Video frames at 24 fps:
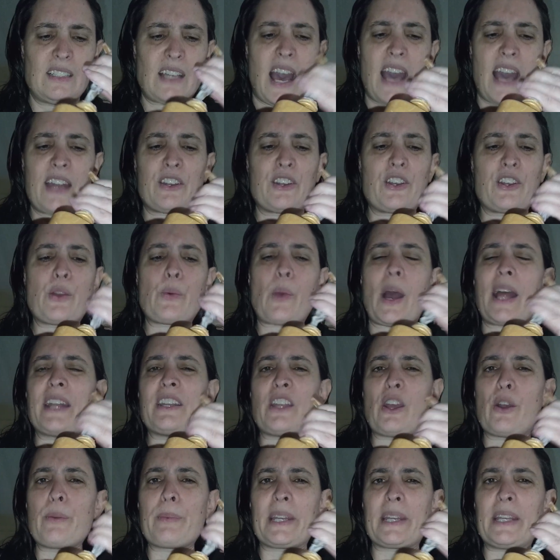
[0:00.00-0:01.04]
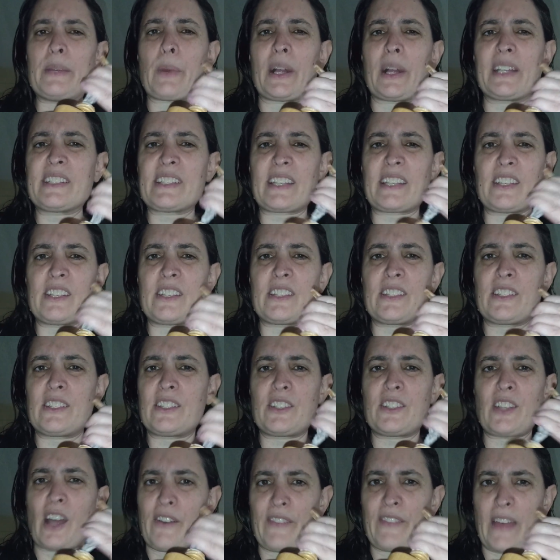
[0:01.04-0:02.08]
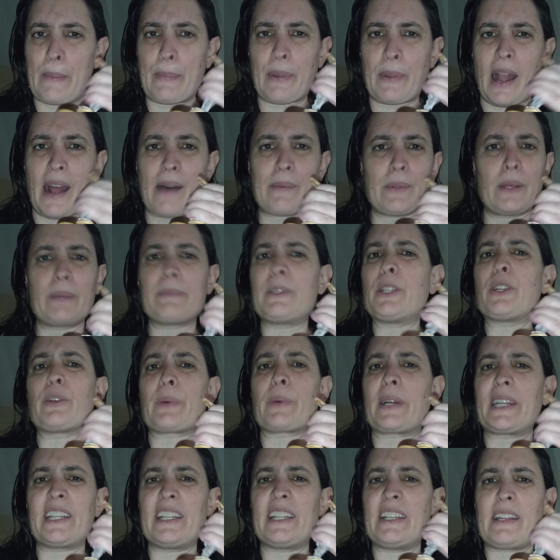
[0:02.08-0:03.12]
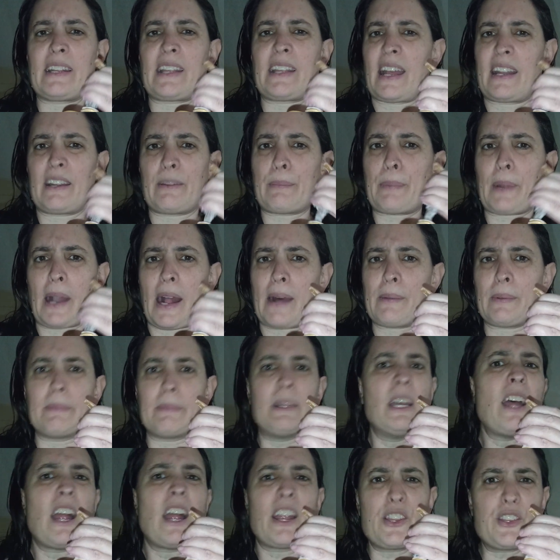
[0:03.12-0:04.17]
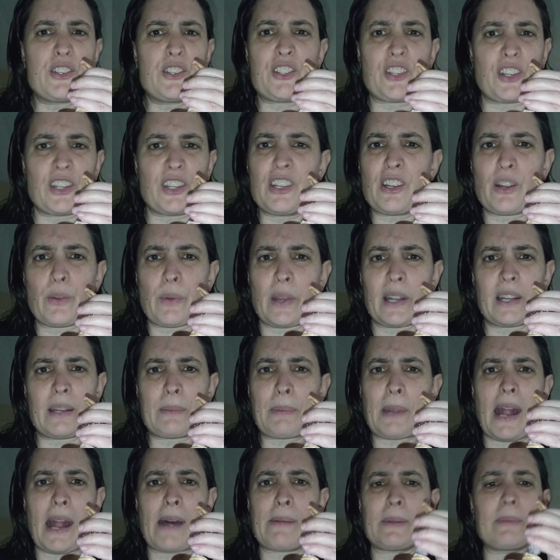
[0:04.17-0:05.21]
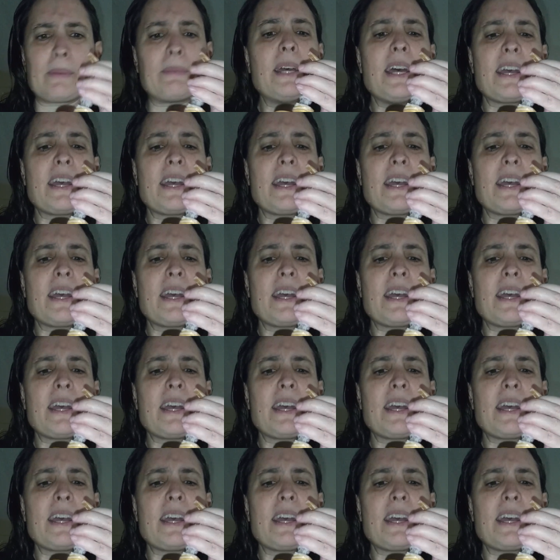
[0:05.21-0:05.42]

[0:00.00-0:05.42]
I don't know why nobody wants to solve that problem. You don't want any kind of problem? Are you sure you don't want a problem?